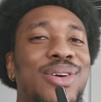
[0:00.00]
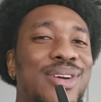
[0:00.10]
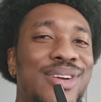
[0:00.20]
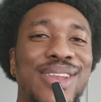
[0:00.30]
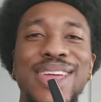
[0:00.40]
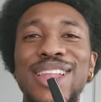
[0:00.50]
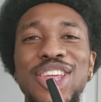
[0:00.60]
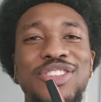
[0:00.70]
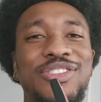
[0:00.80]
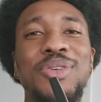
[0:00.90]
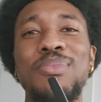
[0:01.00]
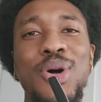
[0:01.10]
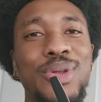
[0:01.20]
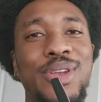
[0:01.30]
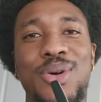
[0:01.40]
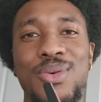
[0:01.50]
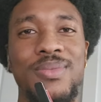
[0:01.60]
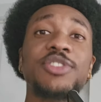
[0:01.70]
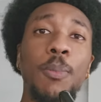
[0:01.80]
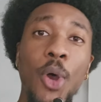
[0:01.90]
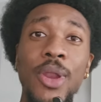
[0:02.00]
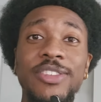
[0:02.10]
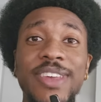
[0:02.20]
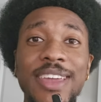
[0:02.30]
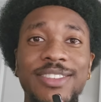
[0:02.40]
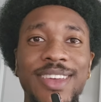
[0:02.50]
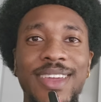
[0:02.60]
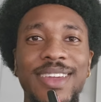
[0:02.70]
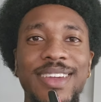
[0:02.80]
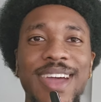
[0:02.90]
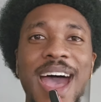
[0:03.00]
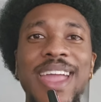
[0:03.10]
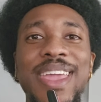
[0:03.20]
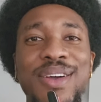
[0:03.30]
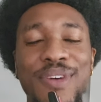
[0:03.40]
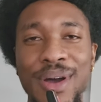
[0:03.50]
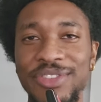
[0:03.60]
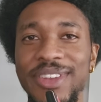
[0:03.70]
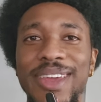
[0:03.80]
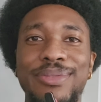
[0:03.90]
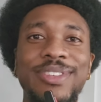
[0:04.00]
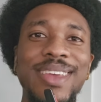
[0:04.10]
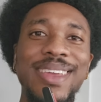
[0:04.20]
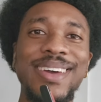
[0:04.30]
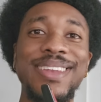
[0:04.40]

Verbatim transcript: early a little something more to do. Supporter section, I give give Austin FC a